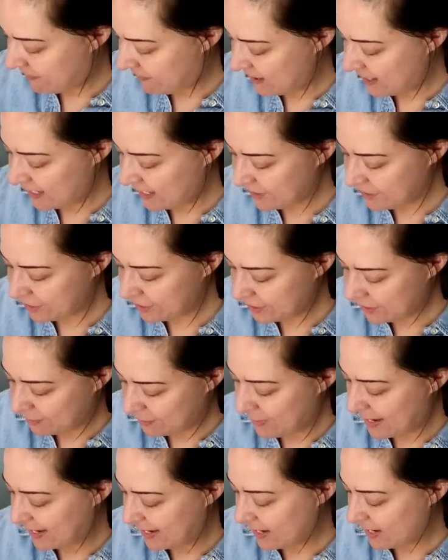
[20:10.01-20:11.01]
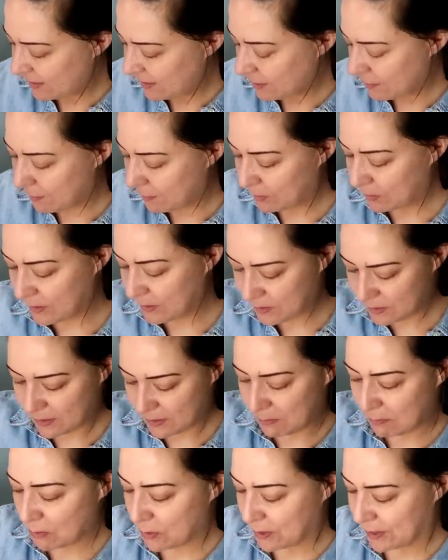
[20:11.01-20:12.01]
finished making the
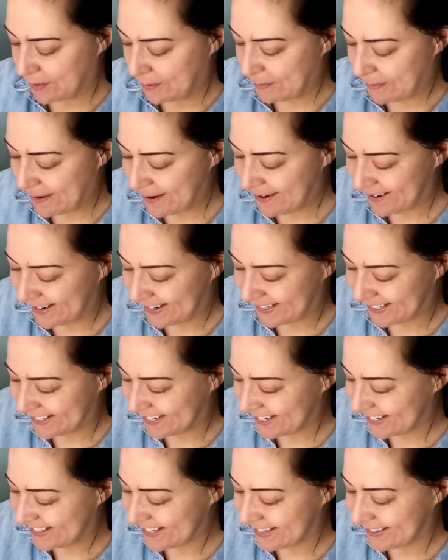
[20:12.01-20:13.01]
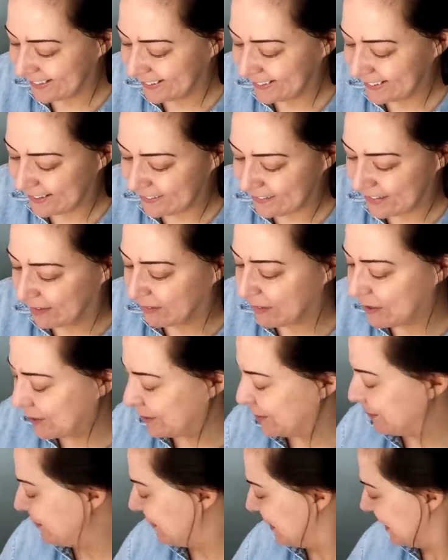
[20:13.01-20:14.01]
bulletin board behind us in the living
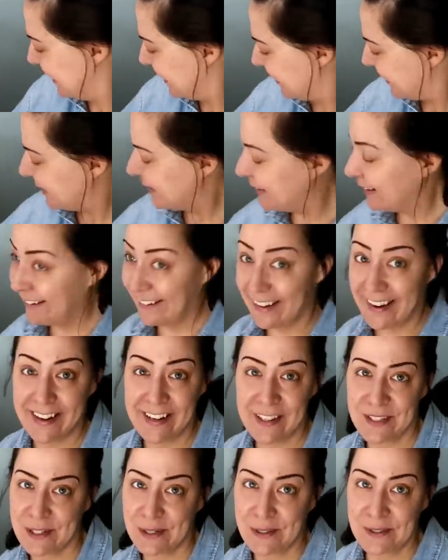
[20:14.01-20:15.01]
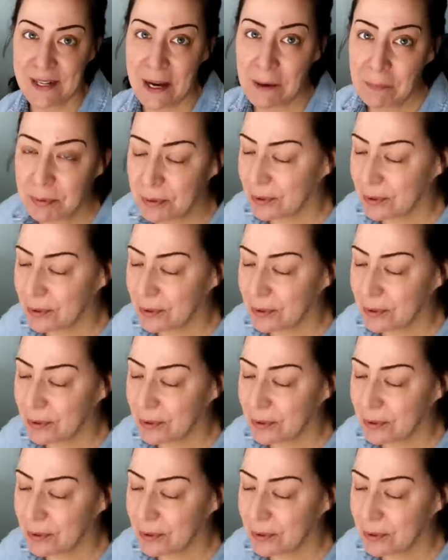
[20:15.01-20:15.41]
room, and it turned out